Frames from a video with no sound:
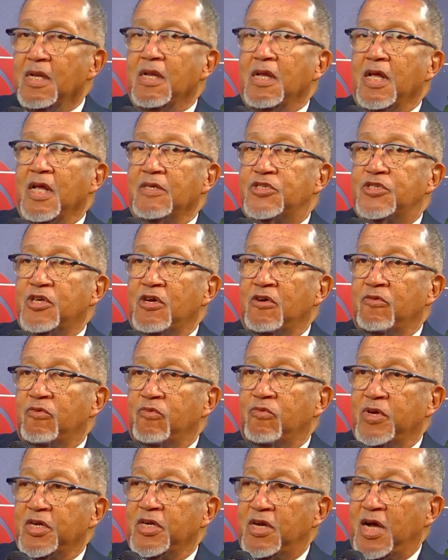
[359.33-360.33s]
And so
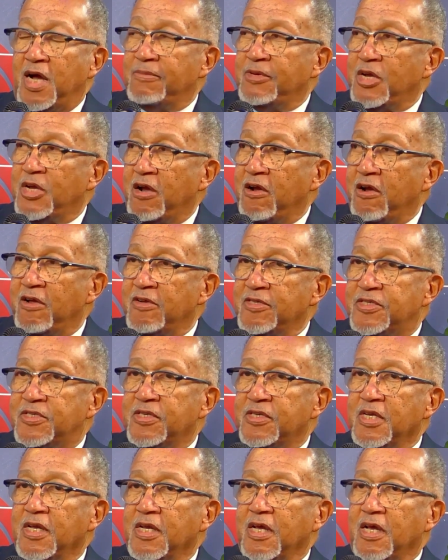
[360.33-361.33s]
when Kamala Harris
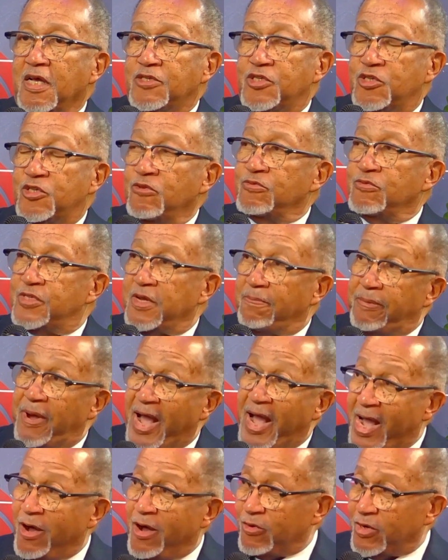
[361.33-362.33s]
assumes the
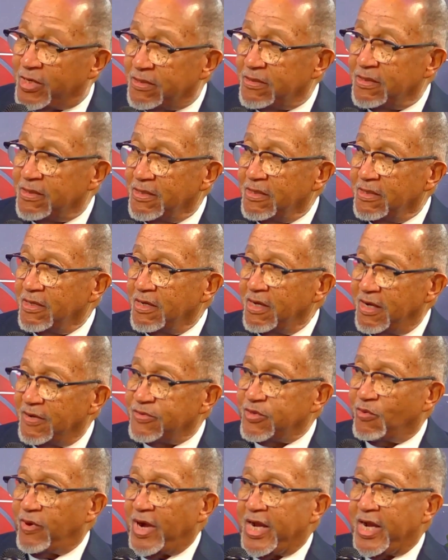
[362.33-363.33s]
power of the White